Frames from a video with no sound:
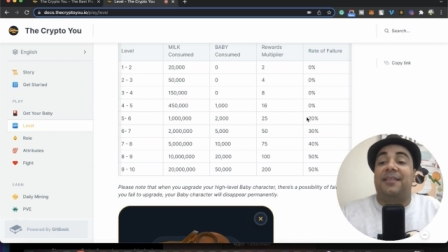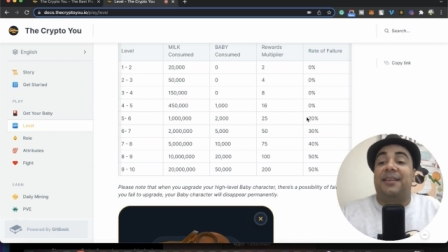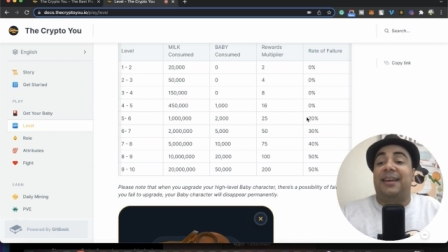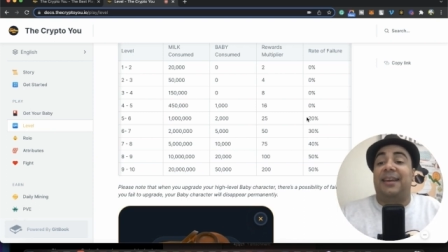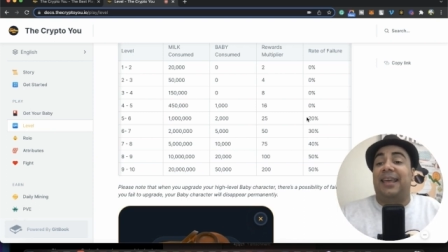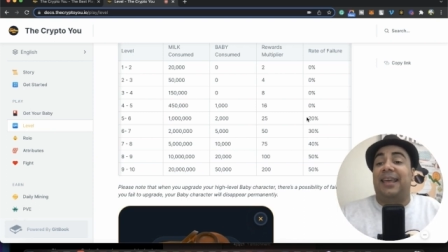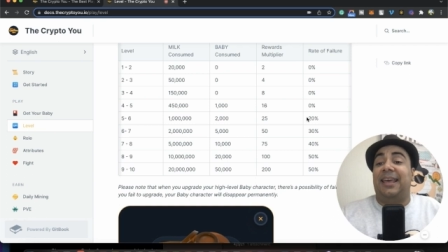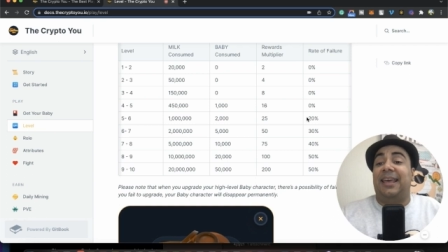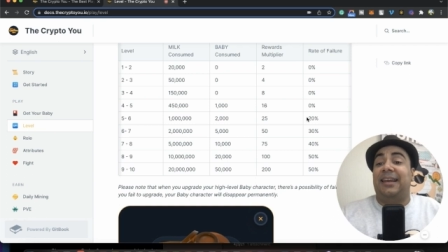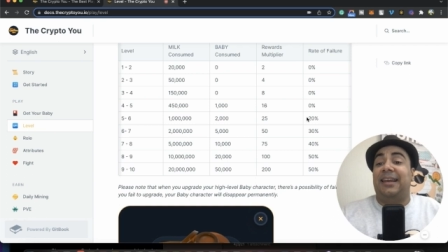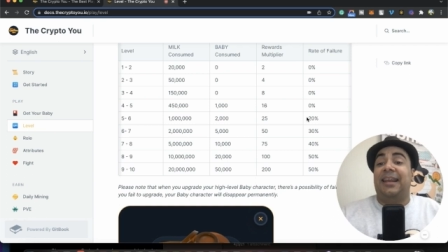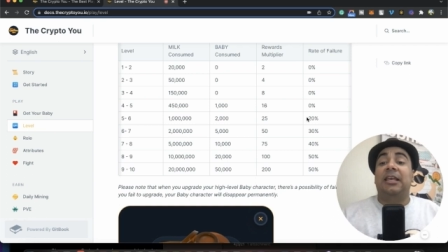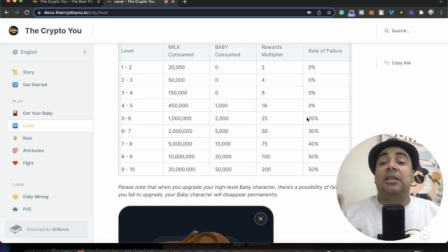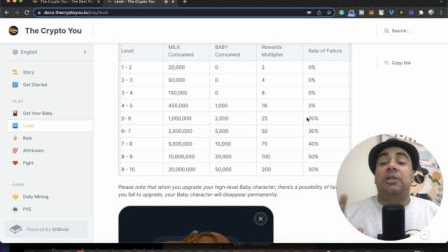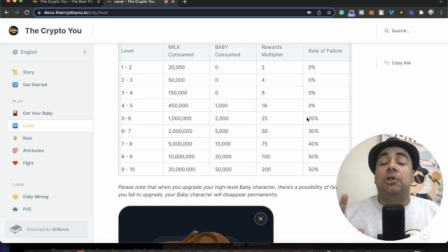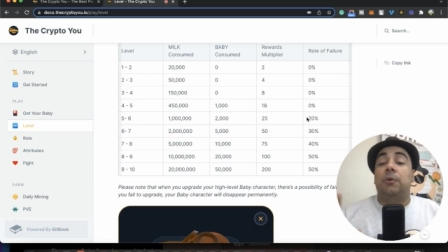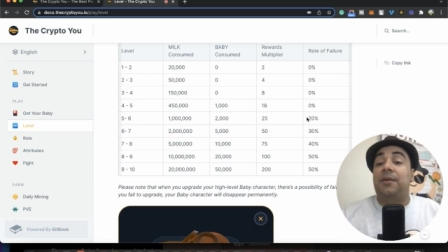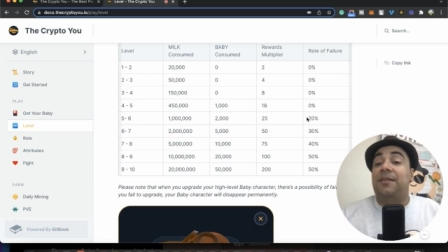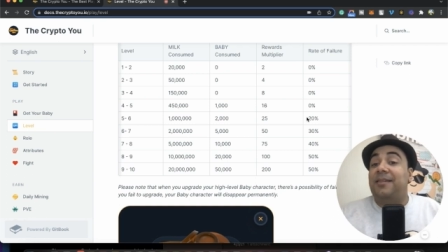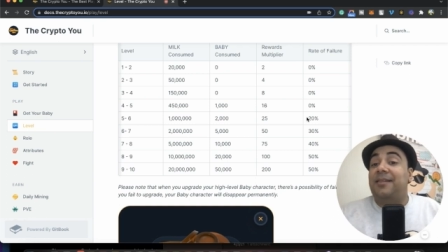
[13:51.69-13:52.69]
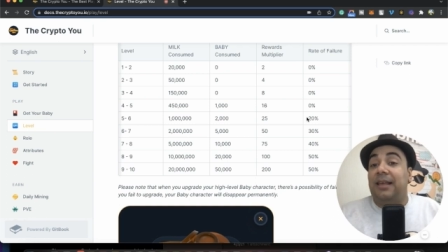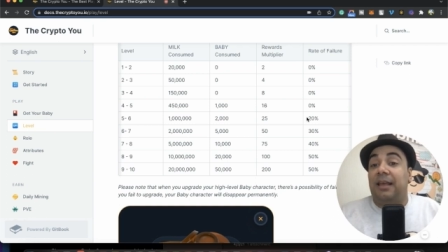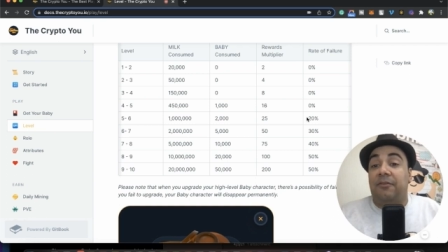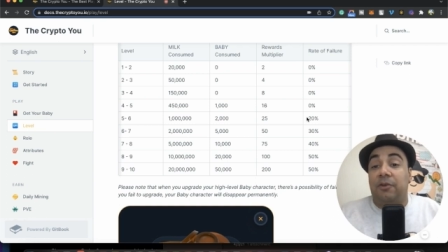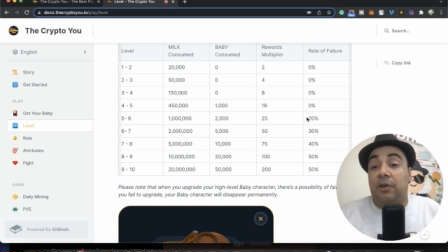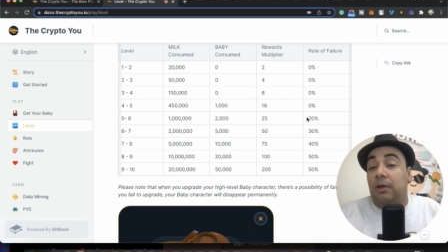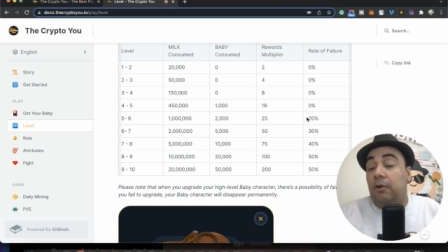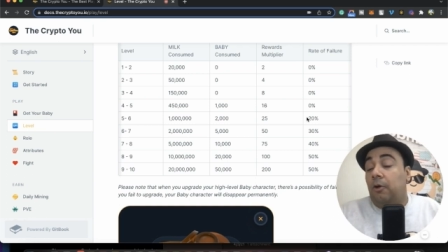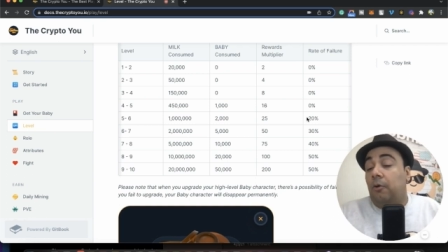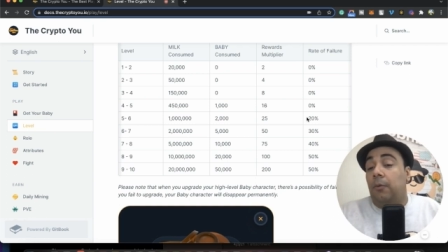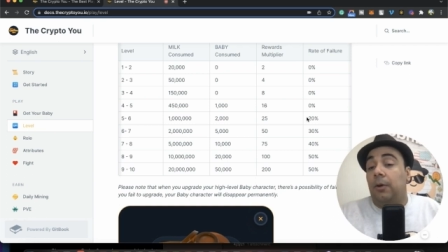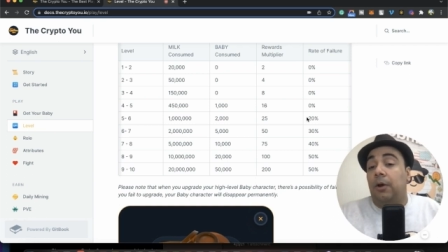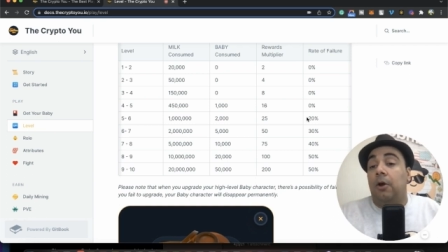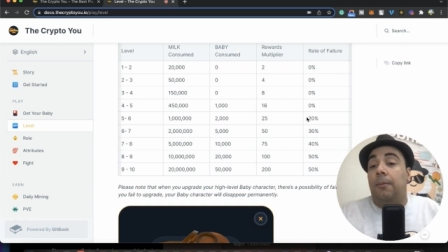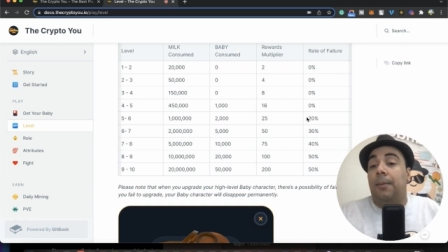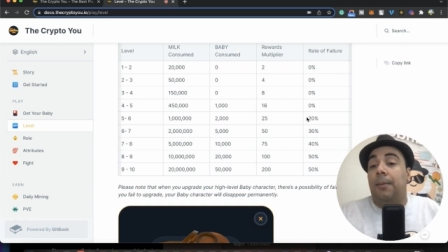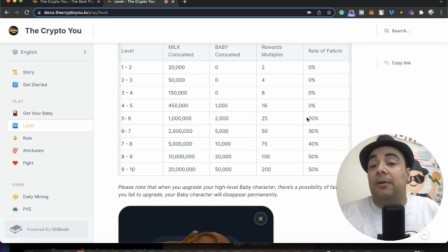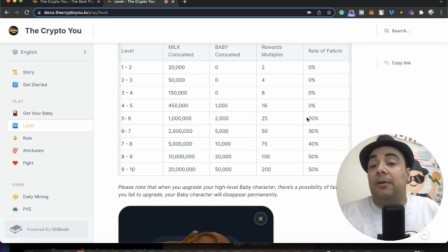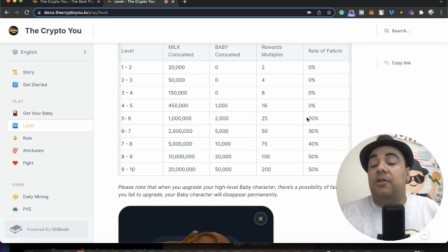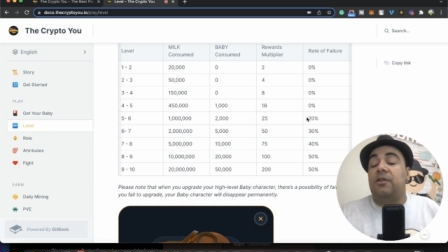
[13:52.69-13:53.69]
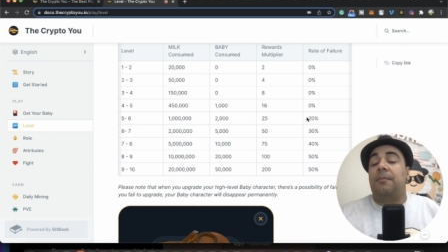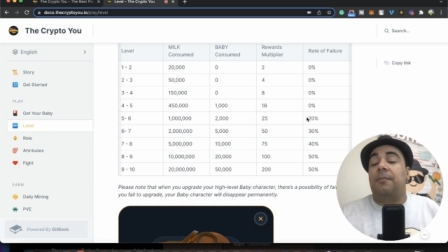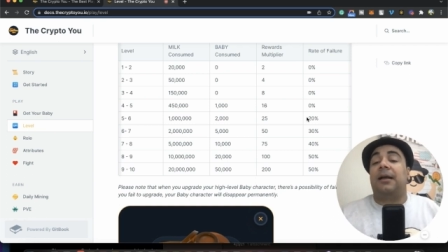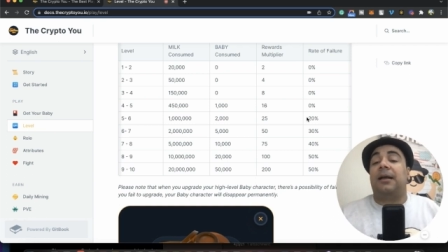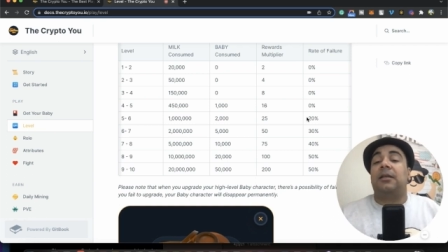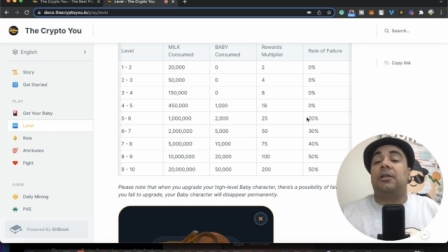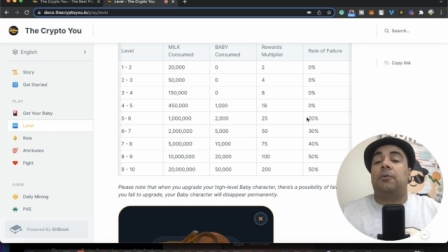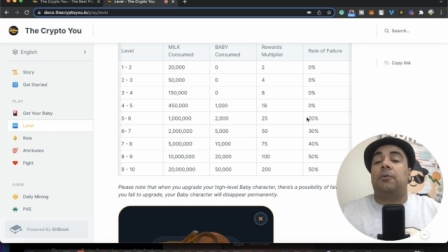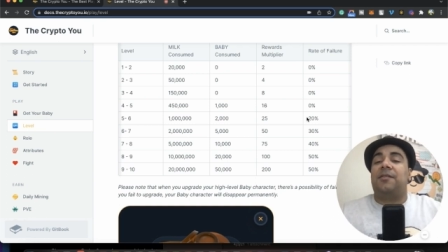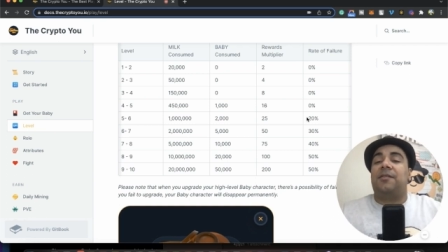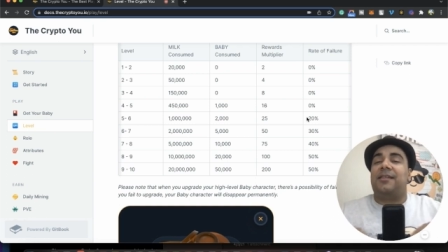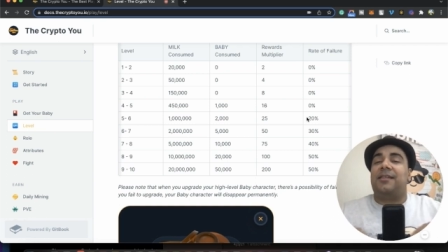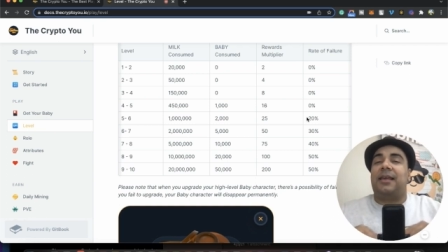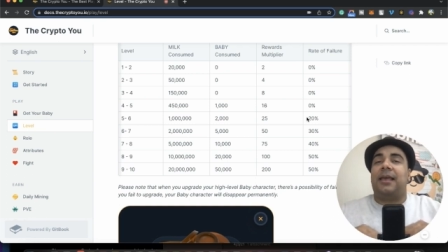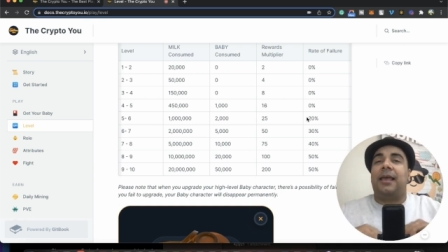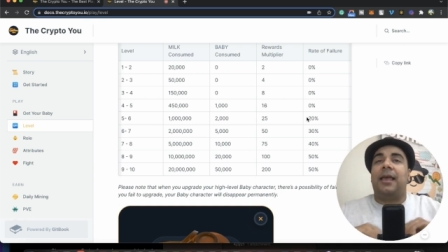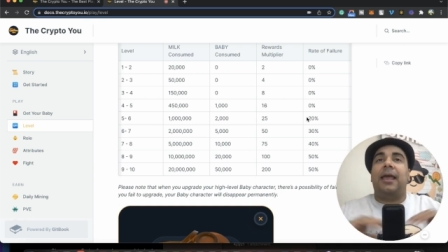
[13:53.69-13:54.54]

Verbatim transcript: And again, you will see, if you we go back to the market, you will see